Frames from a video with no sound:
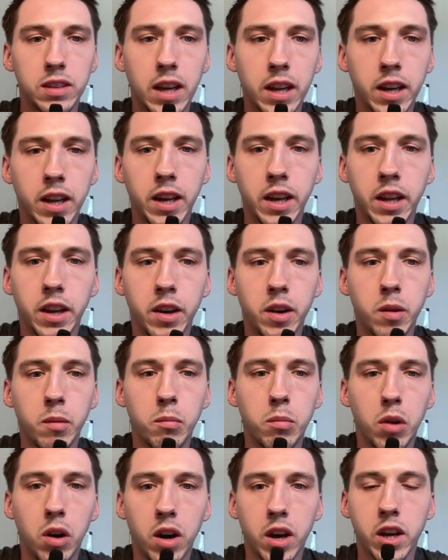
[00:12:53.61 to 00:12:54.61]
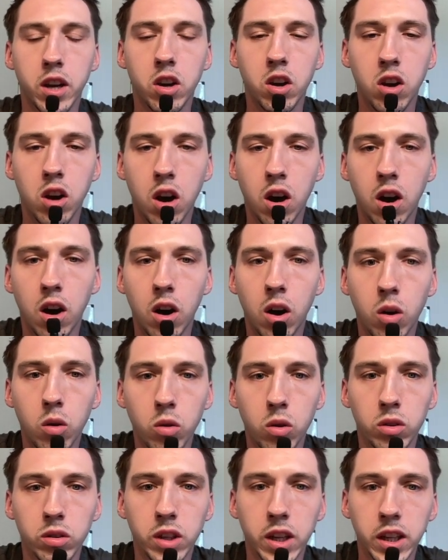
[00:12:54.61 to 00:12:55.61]
sent in by
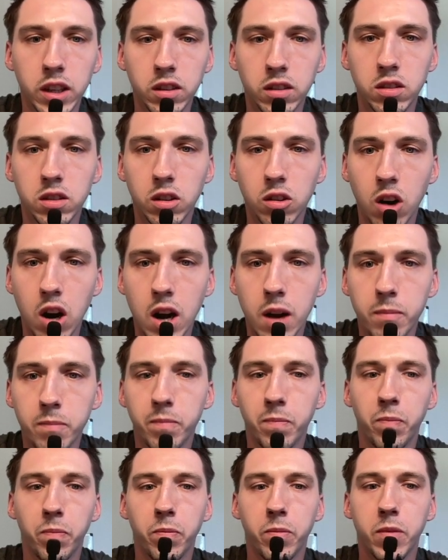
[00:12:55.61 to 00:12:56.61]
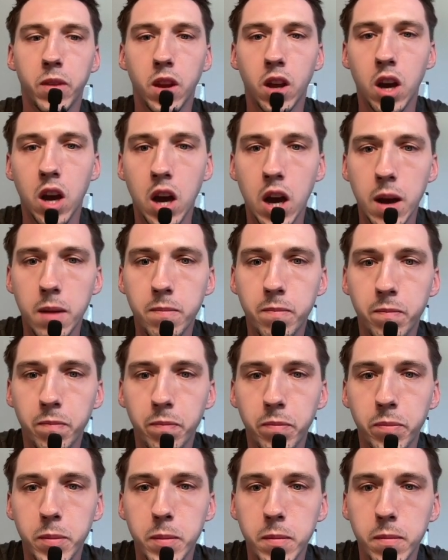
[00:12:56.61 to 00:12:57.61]
Carl on Instagram.
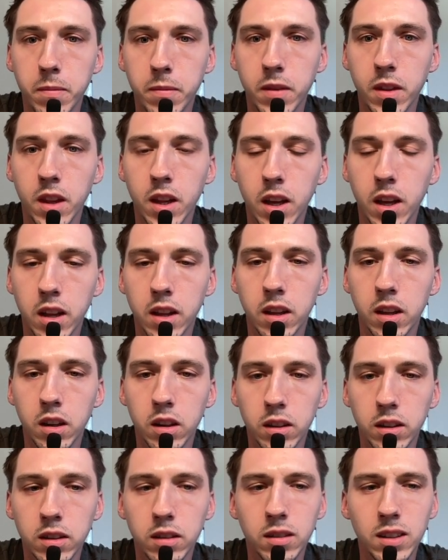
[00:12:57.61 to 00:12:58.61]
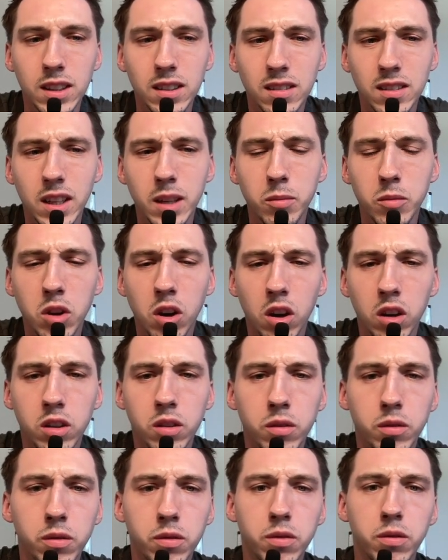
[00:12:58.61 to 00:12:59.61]
Um, this team kind
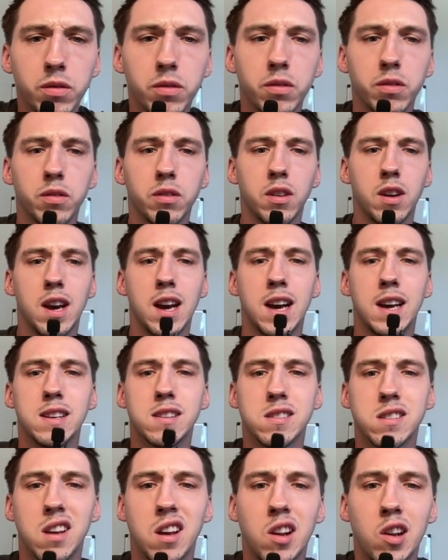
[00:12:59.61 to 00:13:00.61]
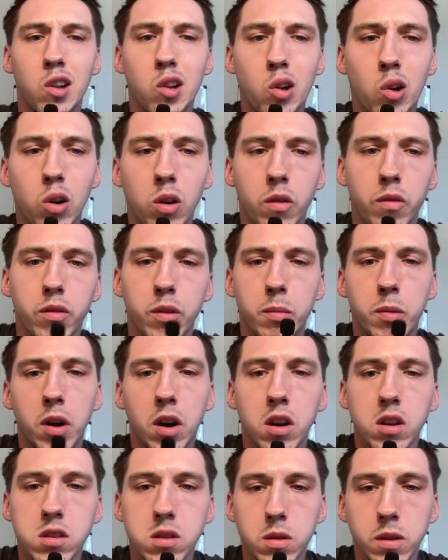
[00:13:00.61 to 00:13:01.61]
of has a lot of the
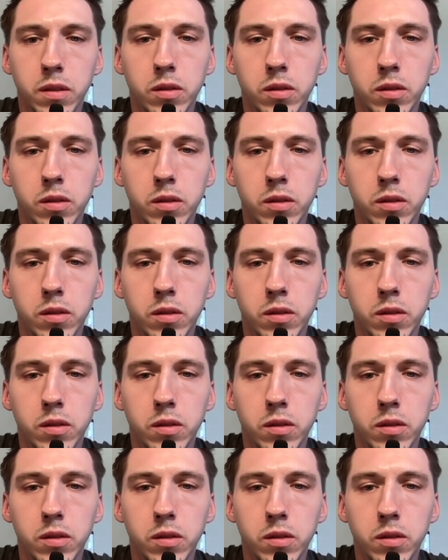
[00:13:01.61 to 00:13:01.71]
parts that